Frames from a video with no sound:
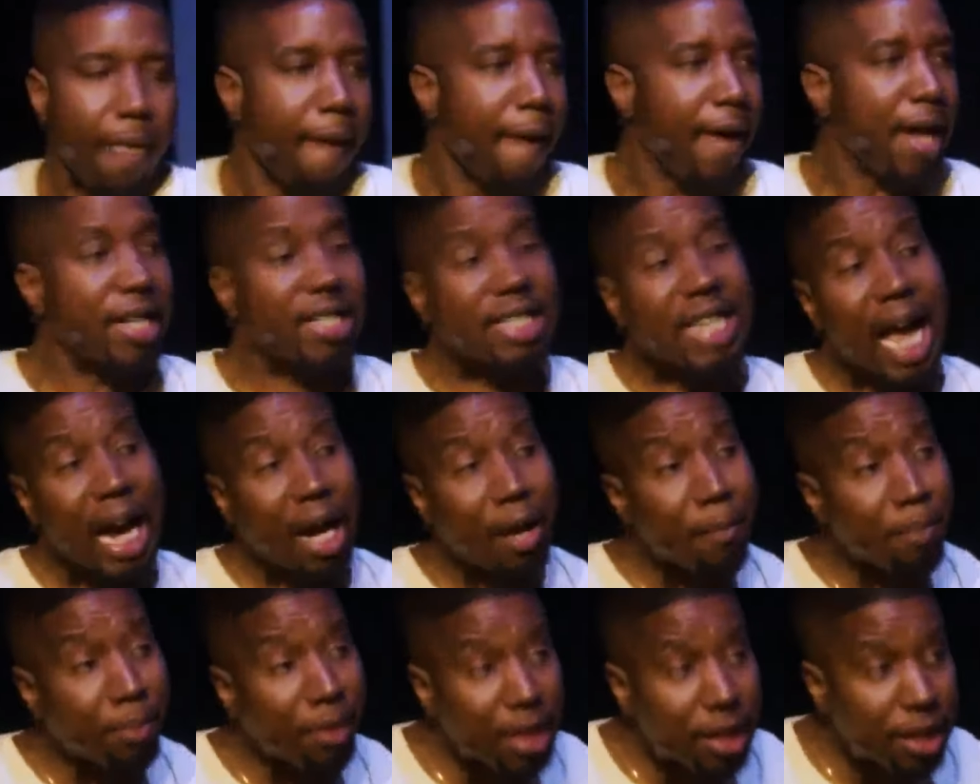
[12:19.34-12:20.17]
And it's not
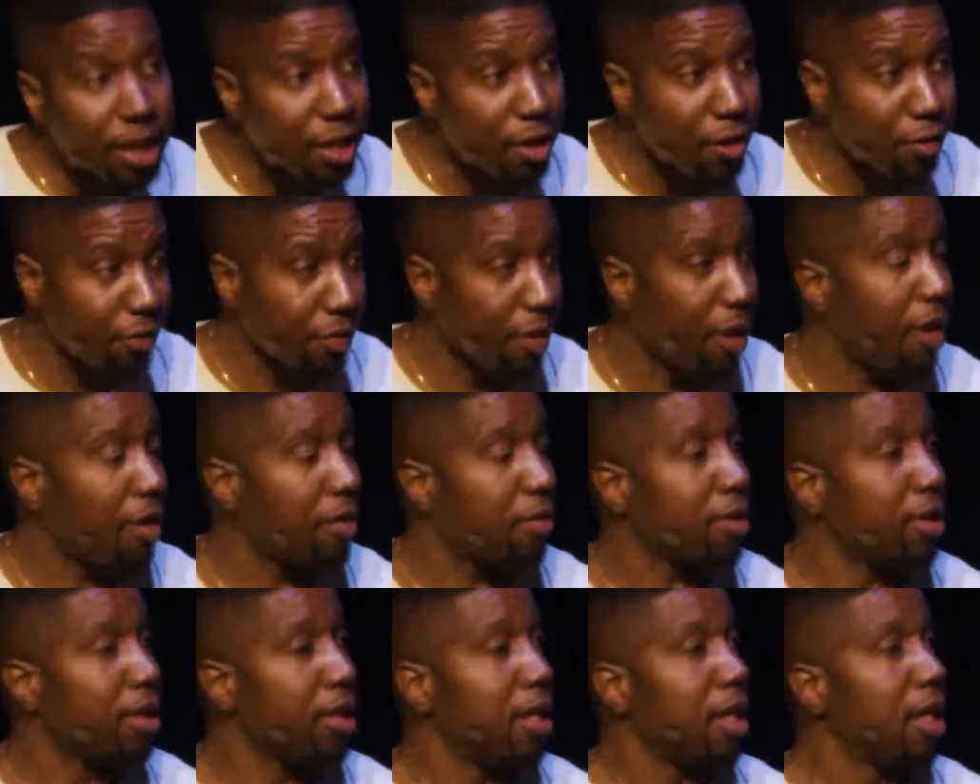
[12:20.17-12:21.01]
completely your
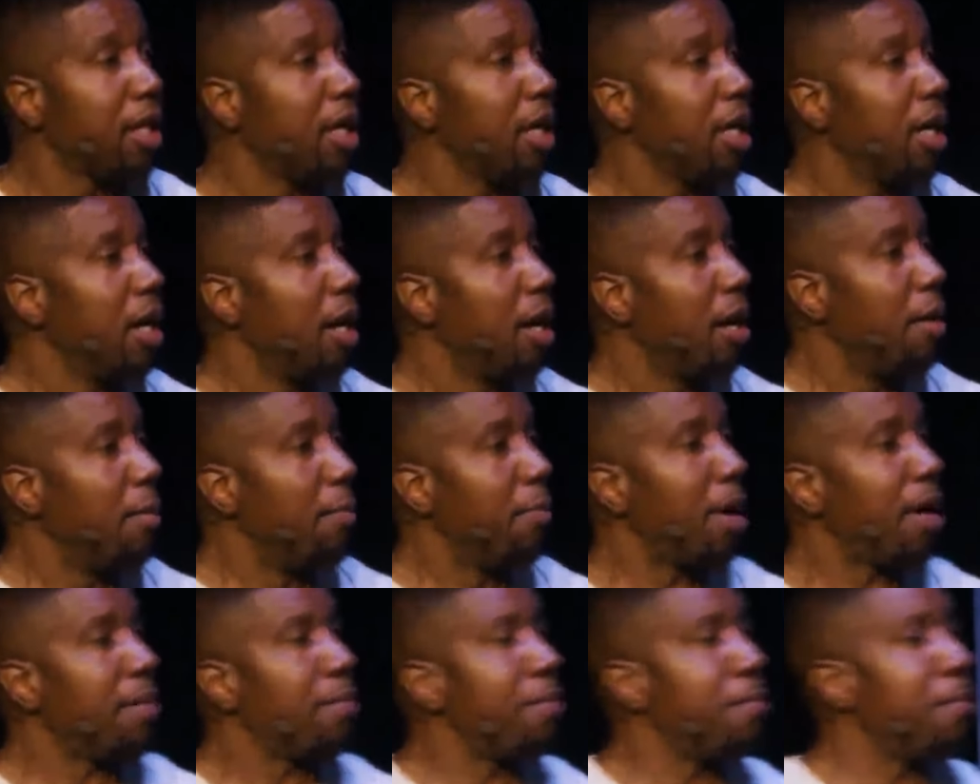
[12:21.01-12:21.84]
fault, but